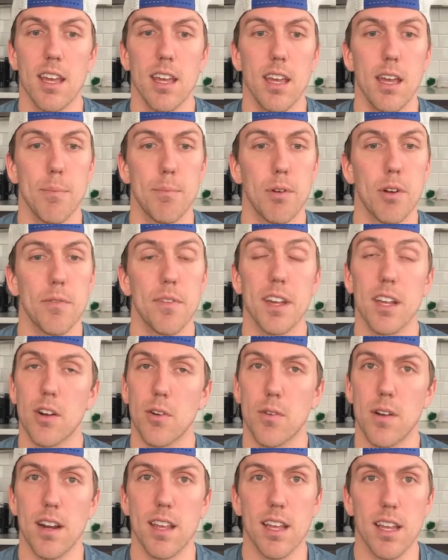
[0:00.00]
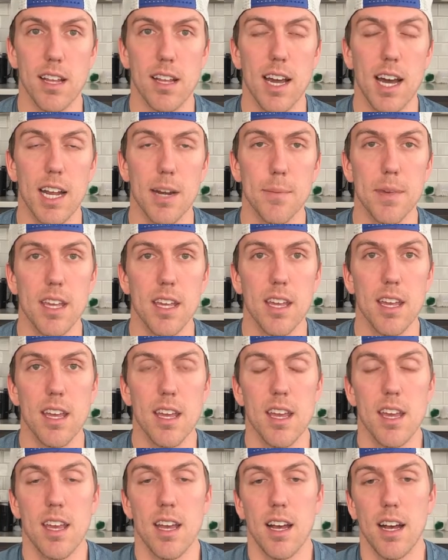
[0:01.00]
improving your running economy,
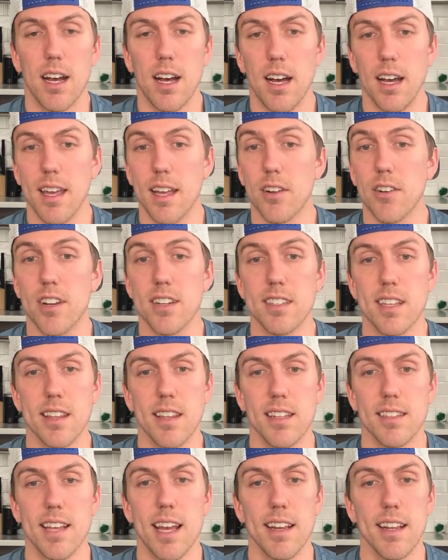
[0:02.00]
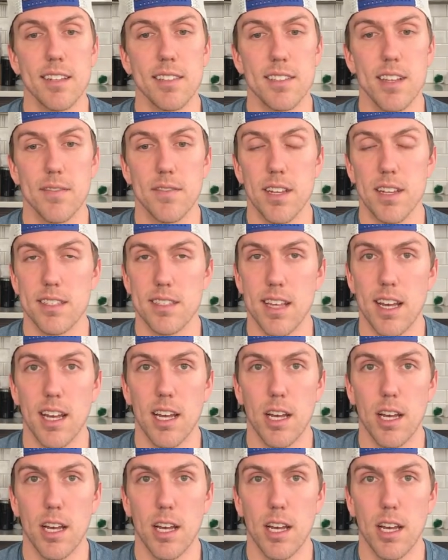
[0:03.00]
increasing the tendon stiffness that